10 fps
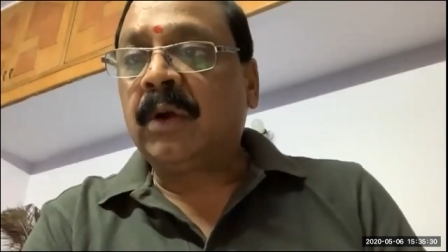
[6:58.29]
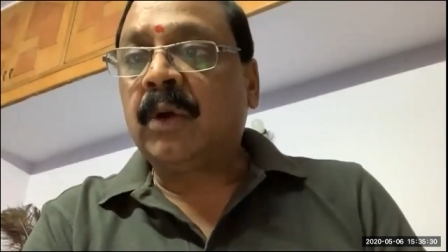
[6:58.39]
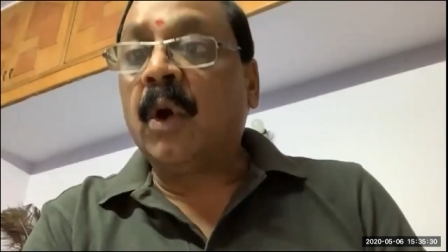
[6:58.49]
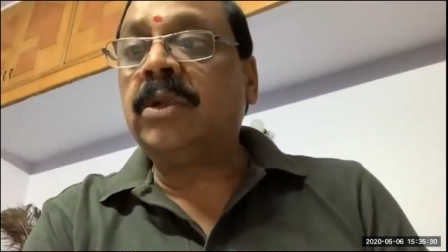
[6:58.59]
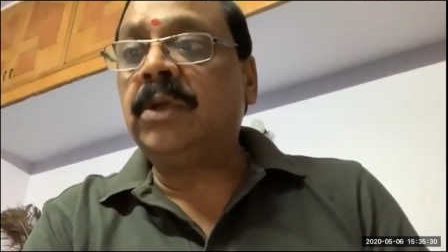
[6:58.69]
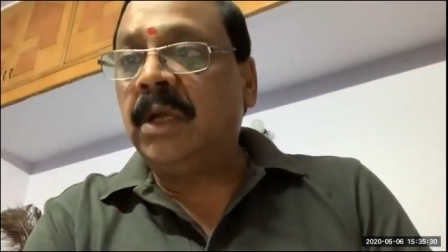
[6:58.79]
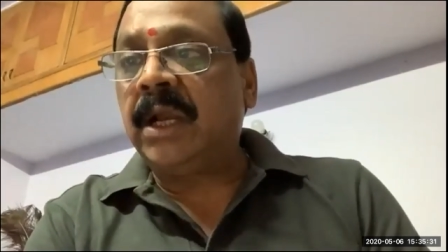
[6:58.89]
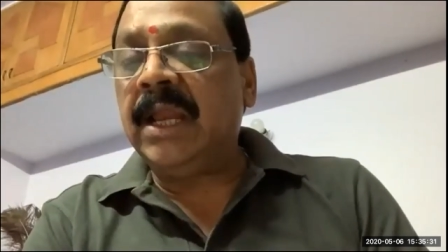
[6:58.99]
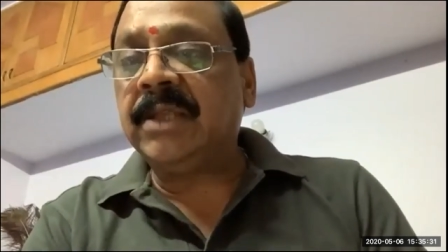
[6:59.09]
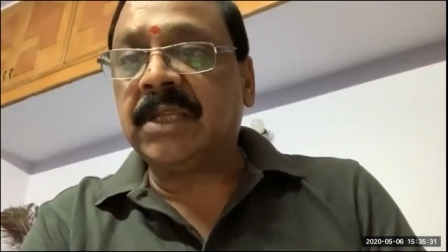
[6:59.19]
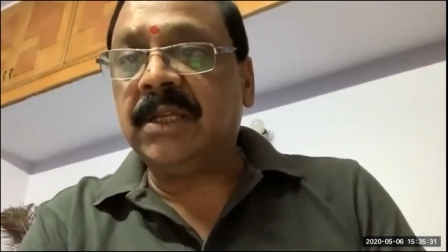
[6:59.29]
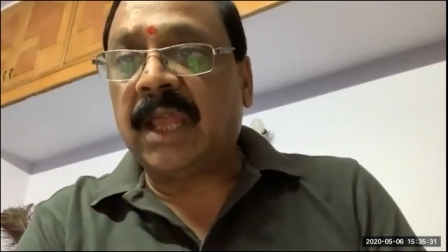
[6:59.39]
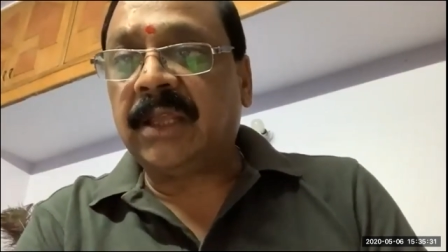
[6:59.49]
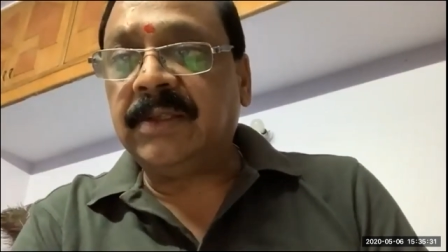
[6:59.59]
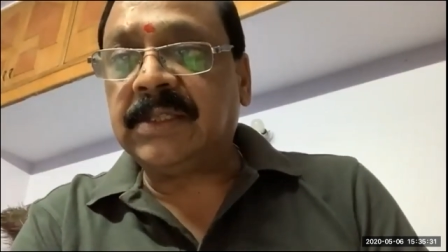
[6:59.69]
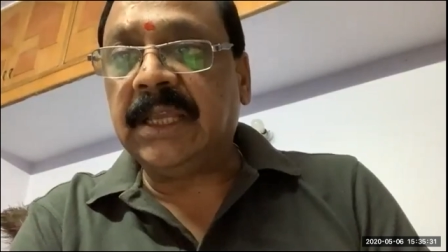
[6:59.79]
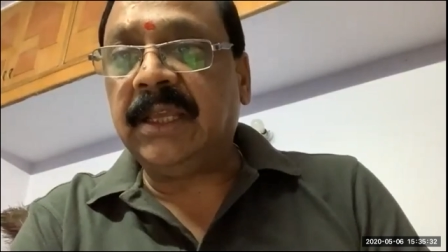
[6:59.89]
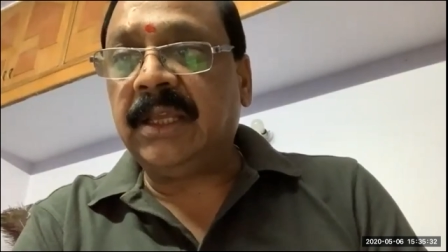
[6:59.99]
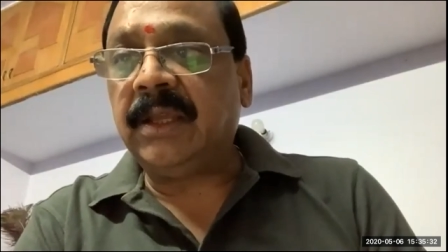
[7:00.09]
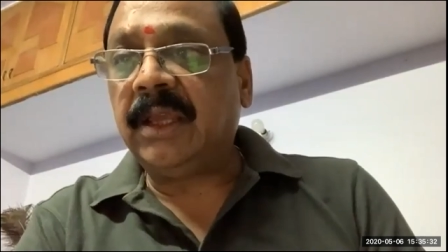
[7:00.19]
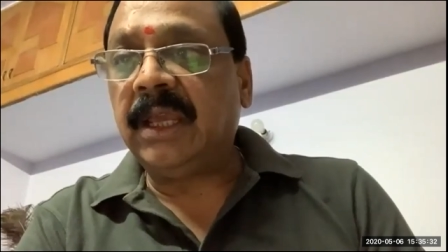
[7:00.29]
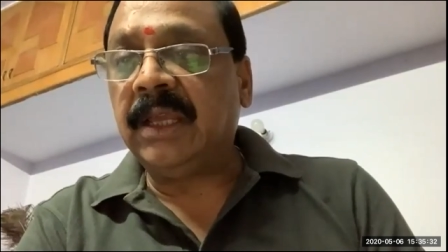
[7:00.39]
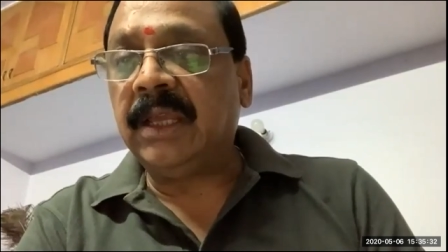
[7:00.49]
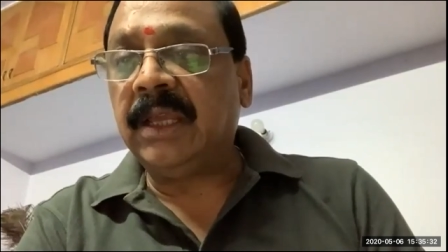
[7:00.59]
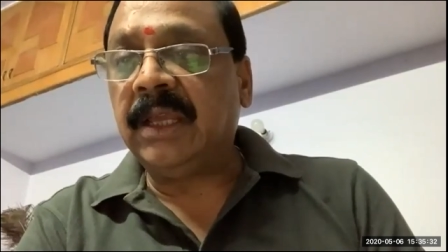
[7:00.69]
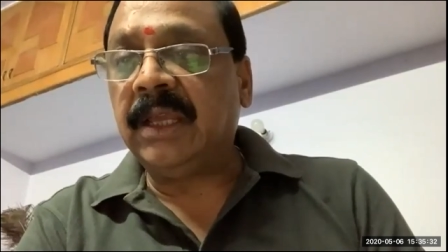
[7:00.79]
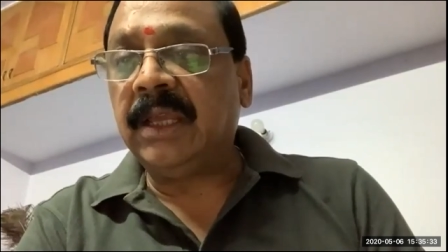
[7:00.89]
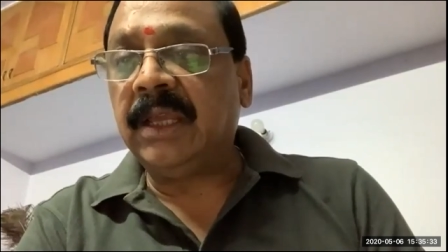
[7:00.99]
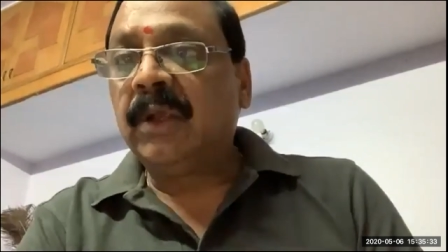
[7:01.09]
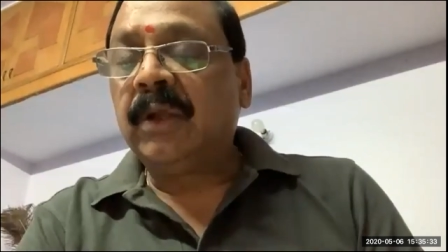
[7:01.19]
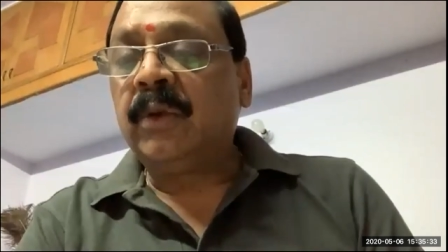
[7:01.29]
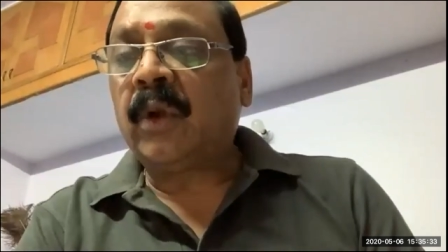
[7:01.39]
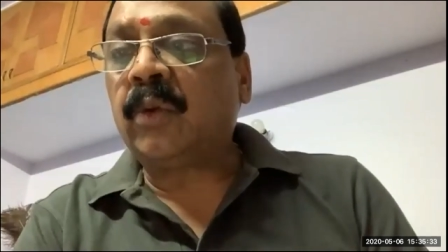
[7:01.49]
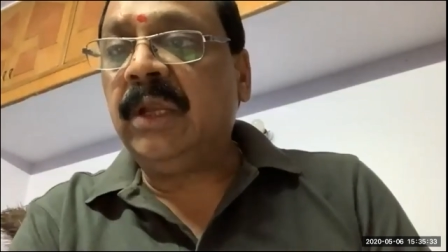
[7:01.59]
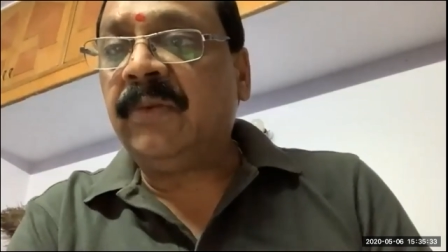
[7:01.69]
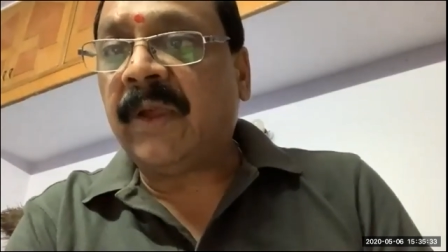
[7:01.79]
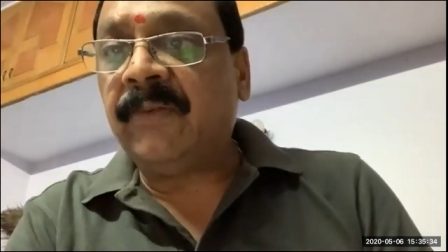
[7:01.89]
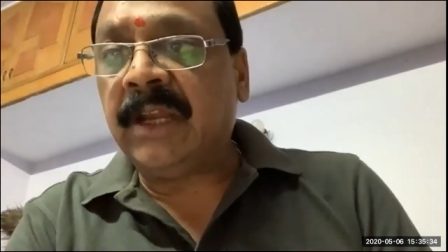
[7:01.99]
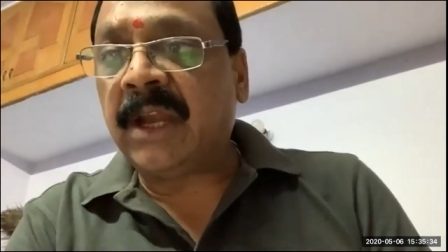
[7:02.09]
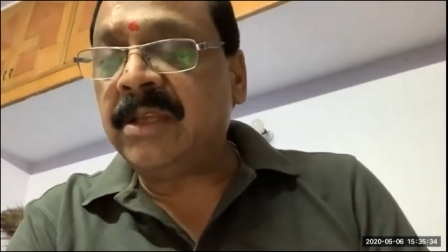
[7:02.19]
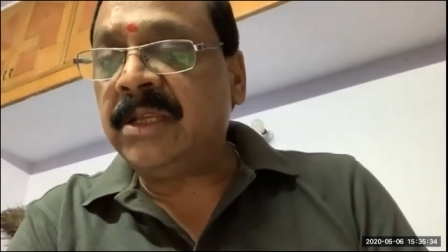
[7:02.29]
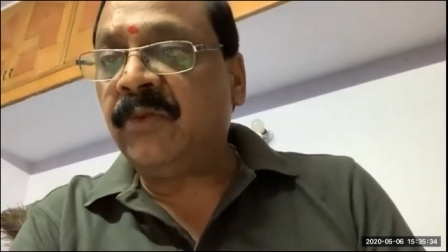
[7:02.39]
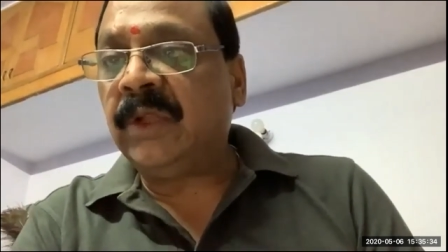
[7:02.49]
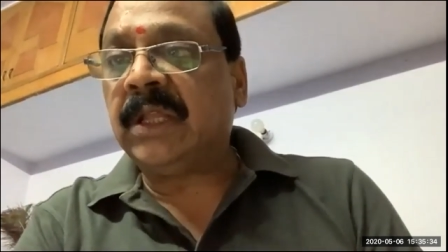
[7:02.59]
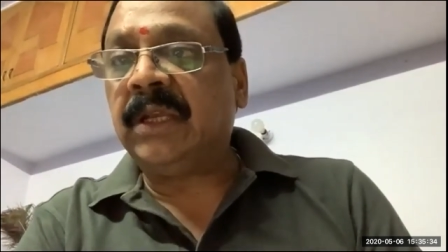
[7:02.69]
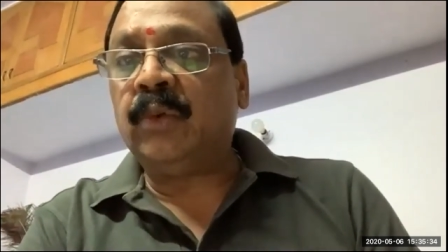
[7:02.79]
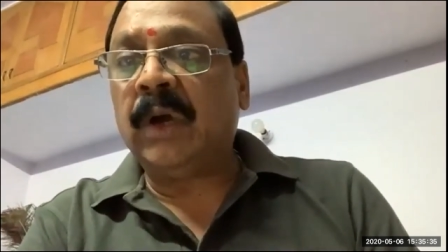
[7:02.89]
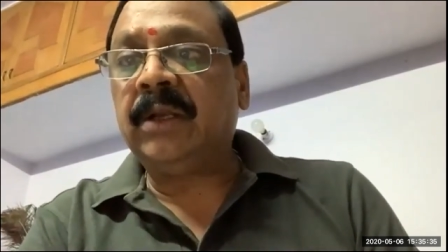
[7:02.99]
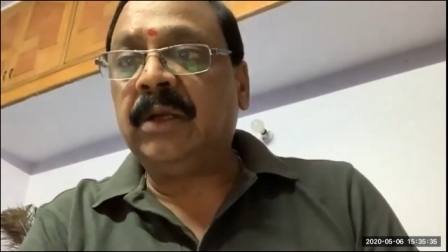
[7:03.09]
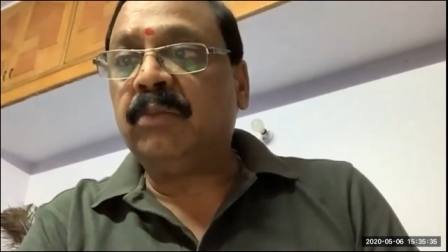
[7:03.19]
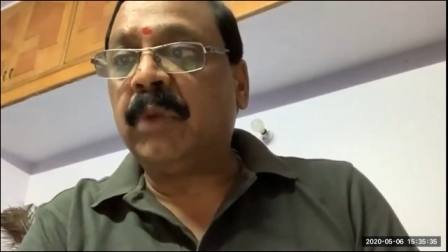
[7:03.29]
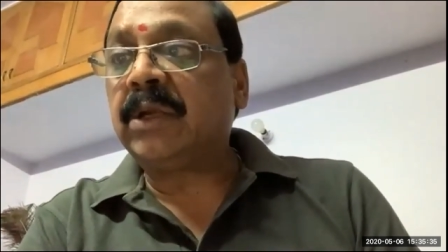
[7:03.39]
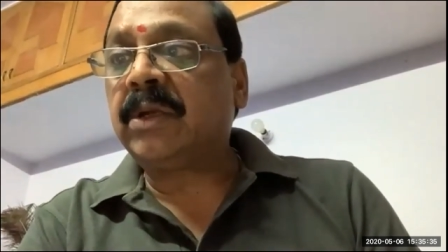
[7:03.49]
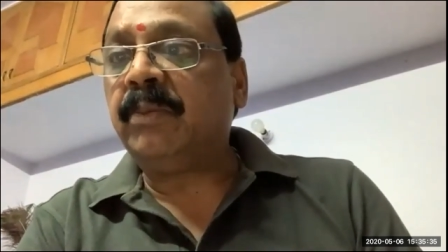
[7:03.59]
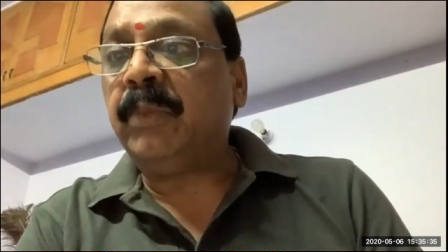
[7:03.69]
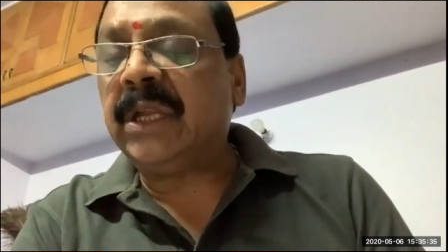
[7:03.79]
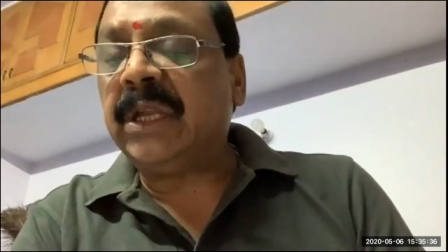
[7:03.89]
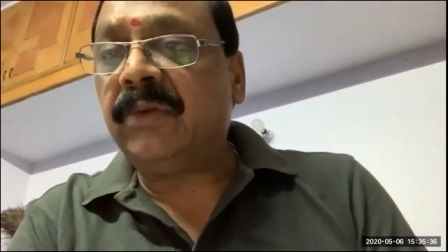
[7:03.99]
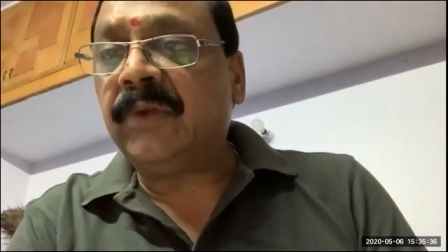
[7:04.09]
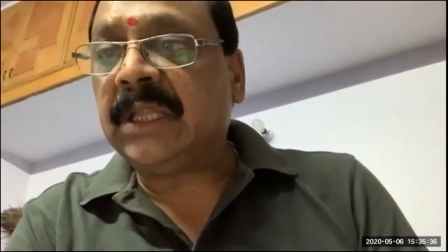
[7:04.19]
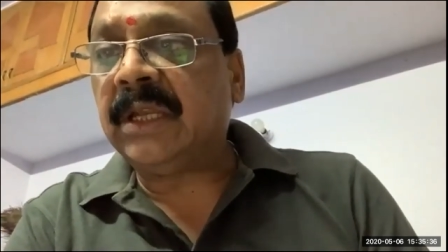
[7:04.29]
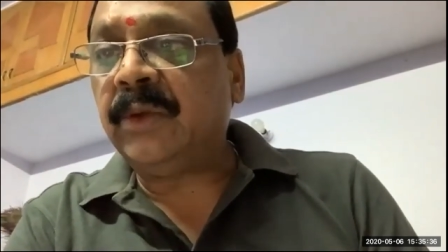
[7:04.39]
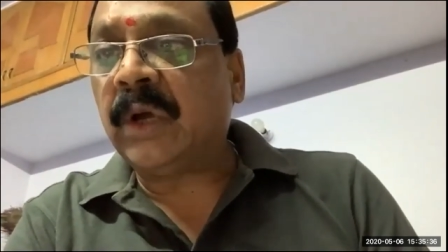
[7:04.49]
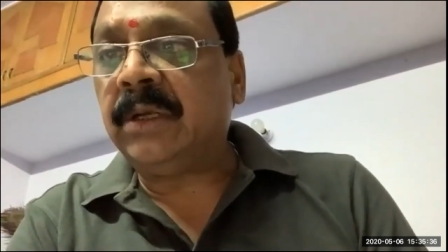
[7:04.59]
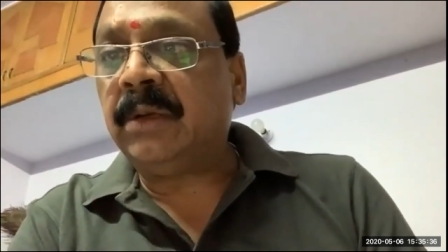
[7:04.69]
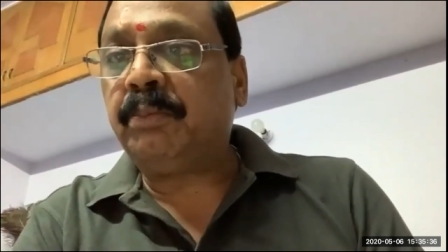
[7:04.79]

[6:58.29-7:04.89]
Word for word: causal relation, I can say, is not only familiarizing with anyone, but meeting with anyone,